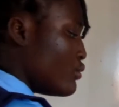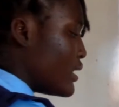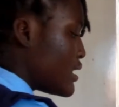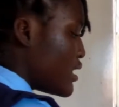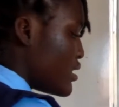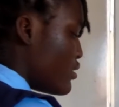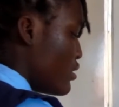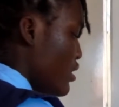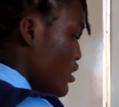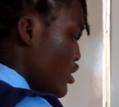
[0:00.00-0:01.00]
when I say
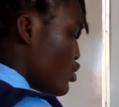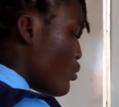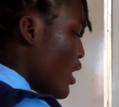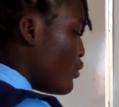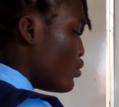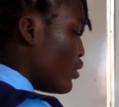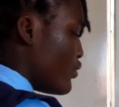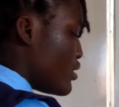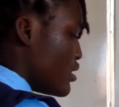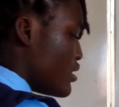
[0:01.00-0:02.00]
the square root
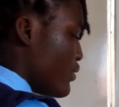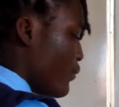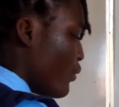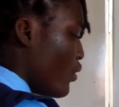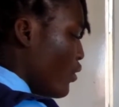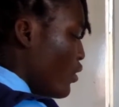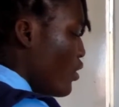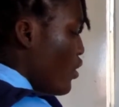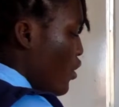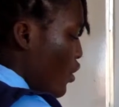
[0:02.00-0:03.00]
of 64
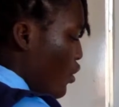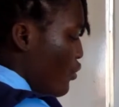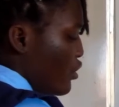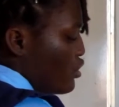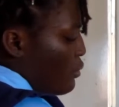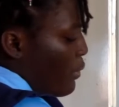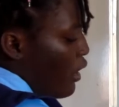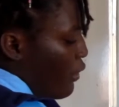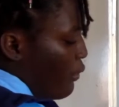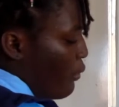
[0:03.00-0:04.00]
all raised to the
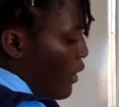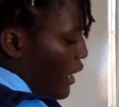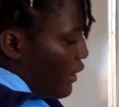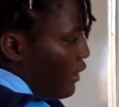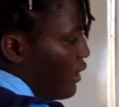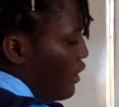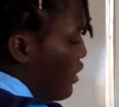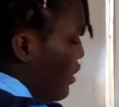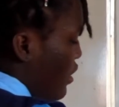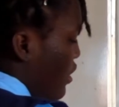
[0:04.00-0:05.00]
power of 1
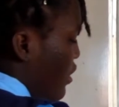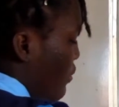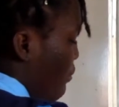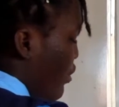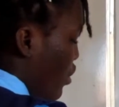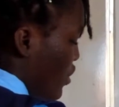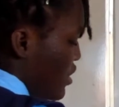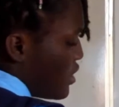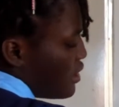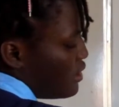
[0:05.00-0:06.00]

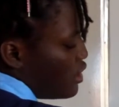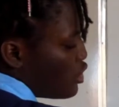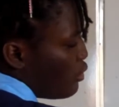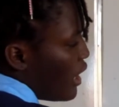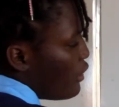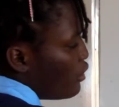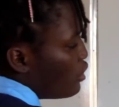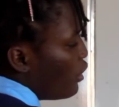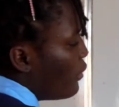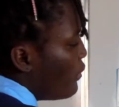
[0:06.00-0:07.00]
plus the square
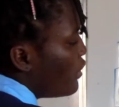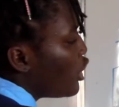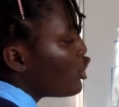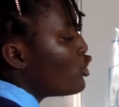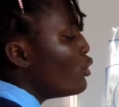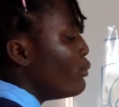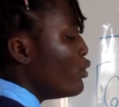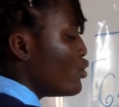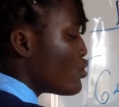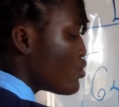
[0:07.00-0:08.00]
root of the cube
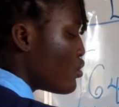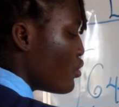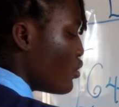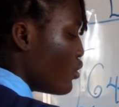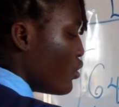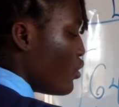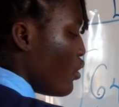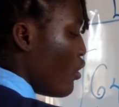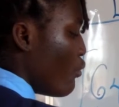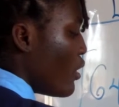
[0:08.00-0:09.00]
root
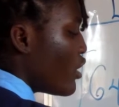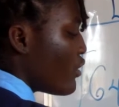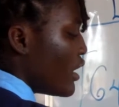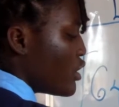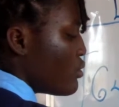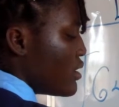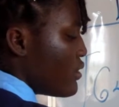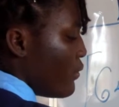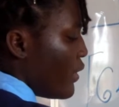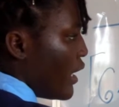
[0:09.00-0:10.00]
of
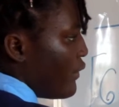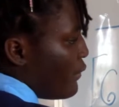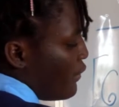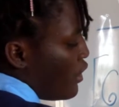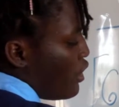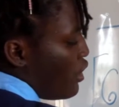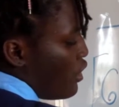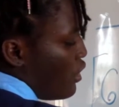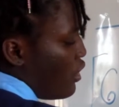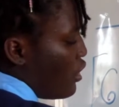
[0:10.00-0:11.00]

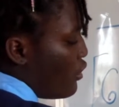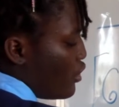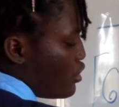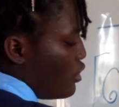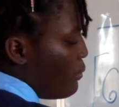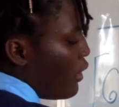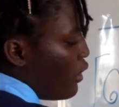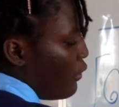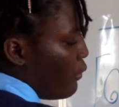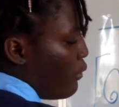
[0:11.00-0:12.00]
125 all raised to the
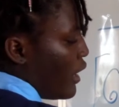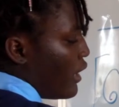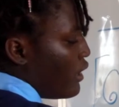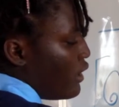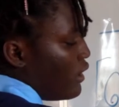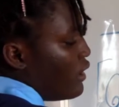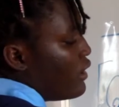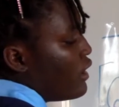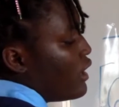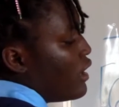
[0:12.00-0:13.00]
power of
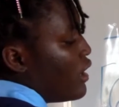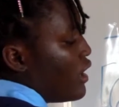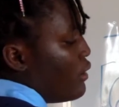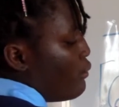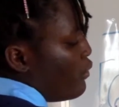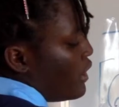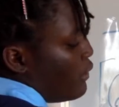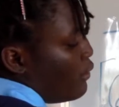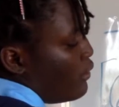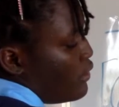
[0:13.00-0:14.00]
1 in
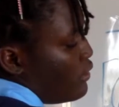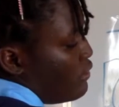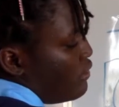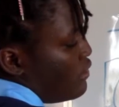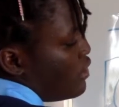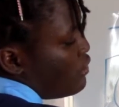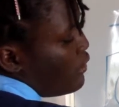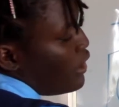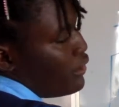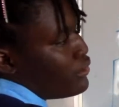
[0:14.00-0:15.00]

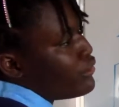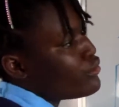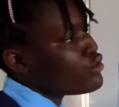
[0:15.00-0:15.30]
square root of 2.